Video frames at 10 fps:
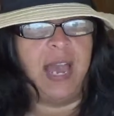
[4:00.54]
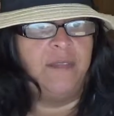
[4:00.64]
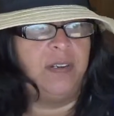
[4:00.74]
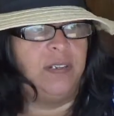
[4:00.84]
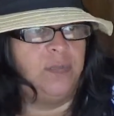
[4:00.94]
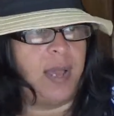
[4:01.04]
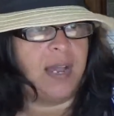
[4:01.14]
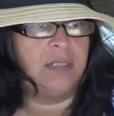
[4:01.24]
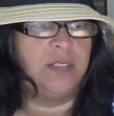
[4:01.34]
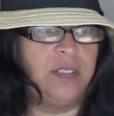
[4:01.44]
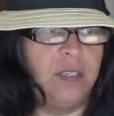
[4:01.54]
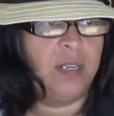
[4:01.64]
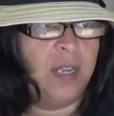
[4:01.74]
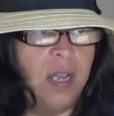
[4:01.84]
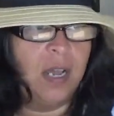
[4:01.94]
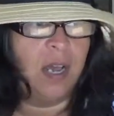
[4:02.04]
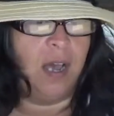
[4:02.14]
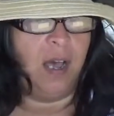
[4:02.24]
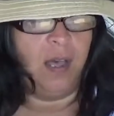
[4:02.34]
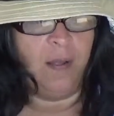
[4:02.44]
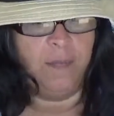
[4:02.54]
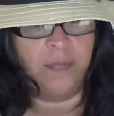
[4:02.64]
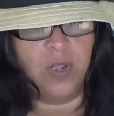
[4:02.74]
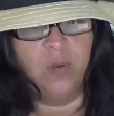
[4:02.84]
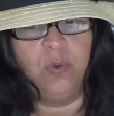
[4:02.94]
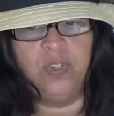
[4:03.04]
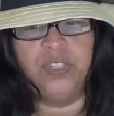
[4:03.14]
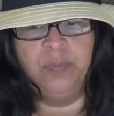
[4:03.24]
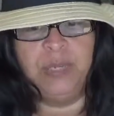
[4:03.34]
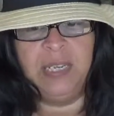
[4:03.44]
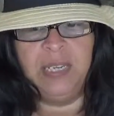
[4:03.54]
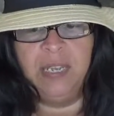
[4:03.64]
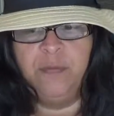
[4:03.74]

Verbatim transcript: Adventist pastor, well, should we,